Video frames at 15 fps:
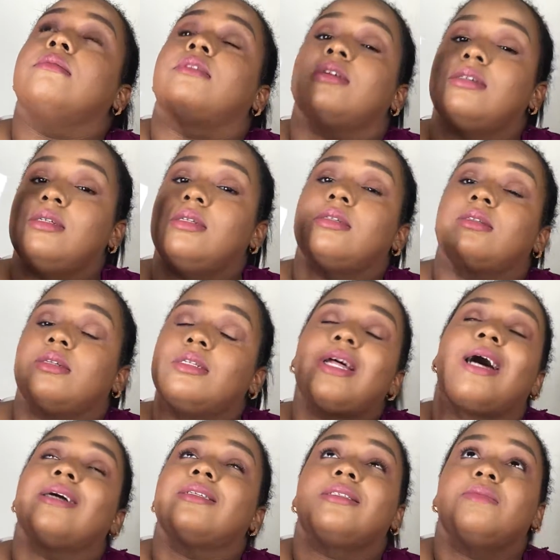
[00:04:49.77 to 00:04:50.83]
this
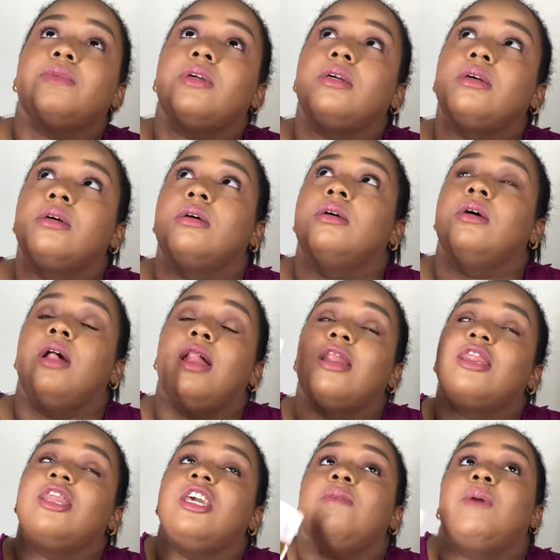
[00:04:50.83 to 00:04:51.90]
has to be
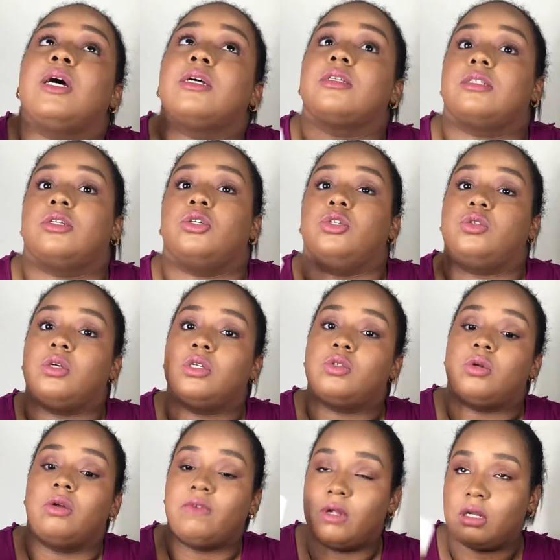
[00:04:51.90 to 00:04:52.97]
the best
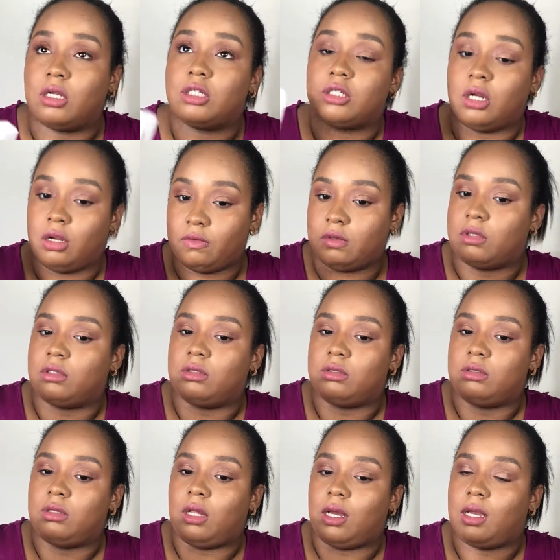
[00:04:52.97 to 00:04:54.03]
drugstore foundation ever.
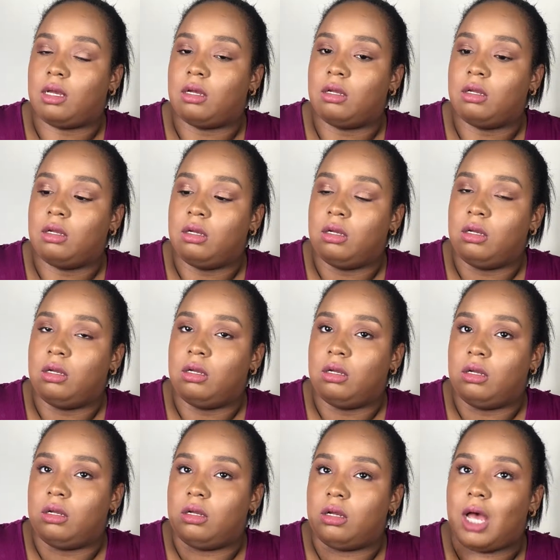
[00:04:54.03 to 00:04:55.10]
Like
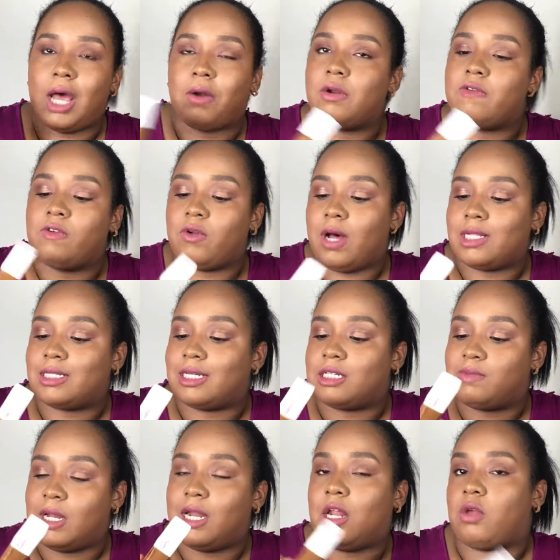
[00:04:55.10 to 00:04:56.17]
I don't even know how to
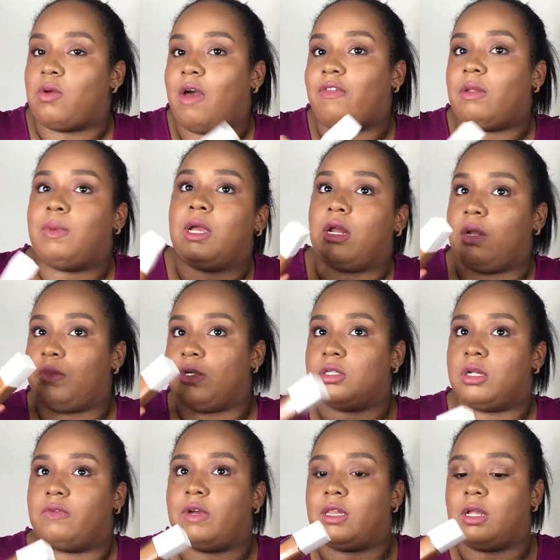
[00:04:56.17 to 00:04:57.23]
explain it. You have to pick it up
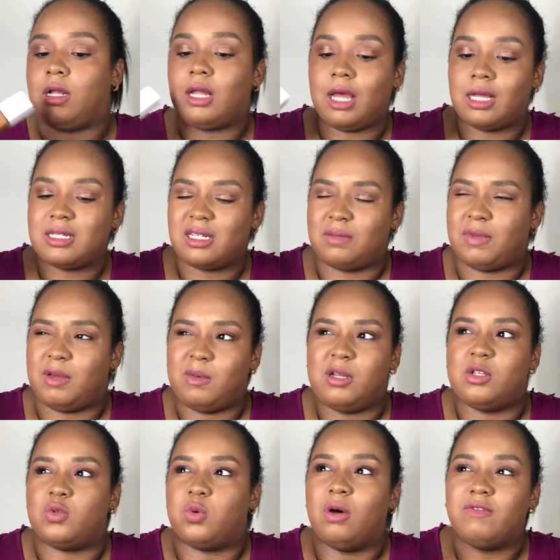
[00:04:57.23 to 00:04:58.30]
yourself. I think it has like
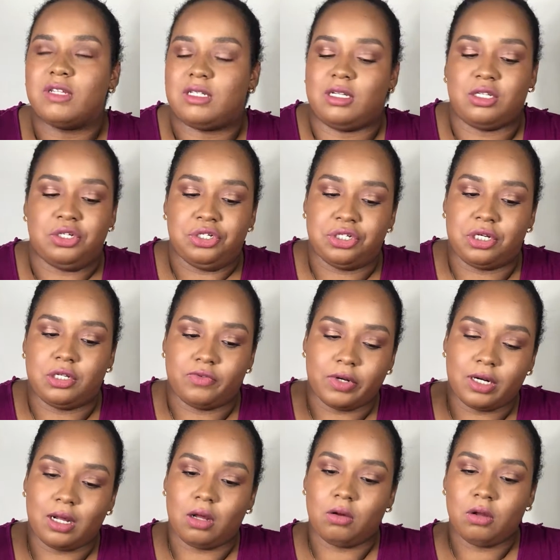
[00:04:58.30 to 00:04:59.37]
maybe 12 to 16 shades right
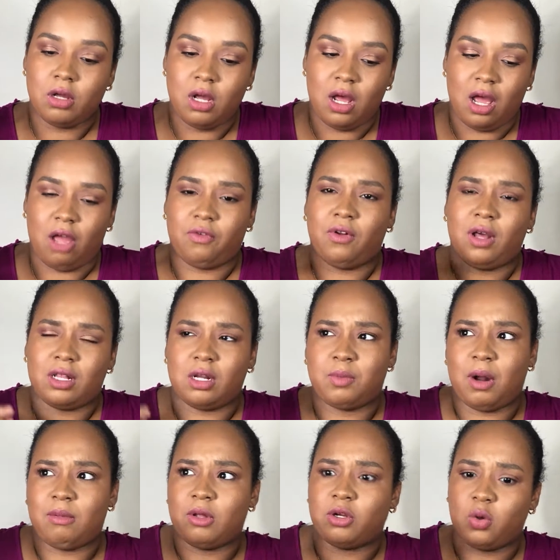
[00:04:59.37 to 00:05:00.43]
now. I feel like they're
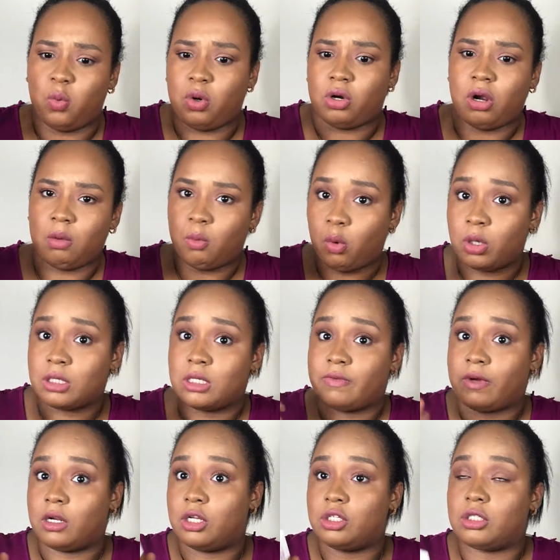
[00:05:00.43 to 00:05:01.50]
probably gonna work on more because this
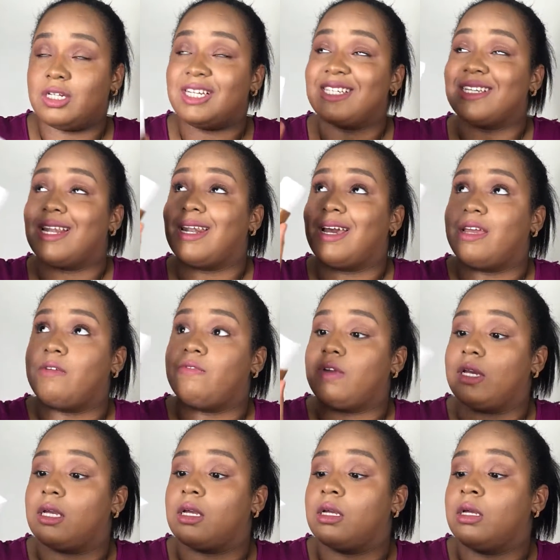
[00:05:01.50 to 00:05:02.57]
foundation is life.
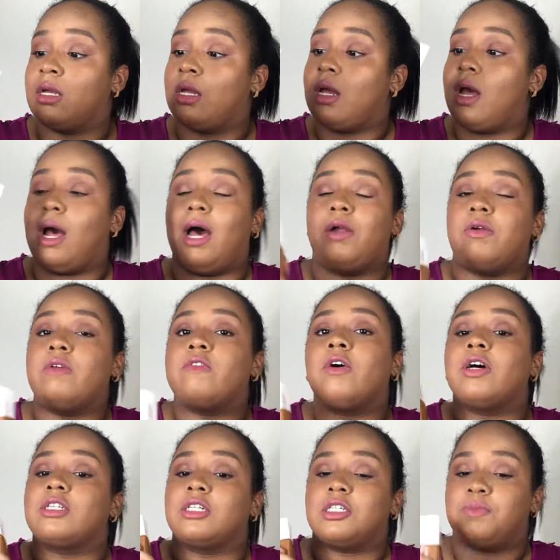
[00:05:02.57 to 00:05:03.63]
Like I don't even know
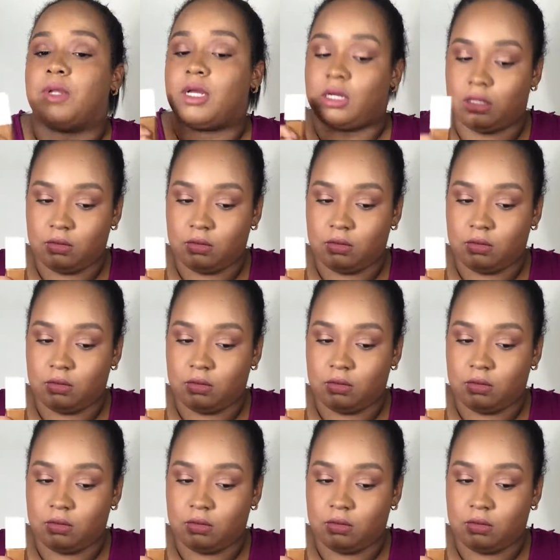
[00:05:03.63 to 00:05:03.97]
how to explain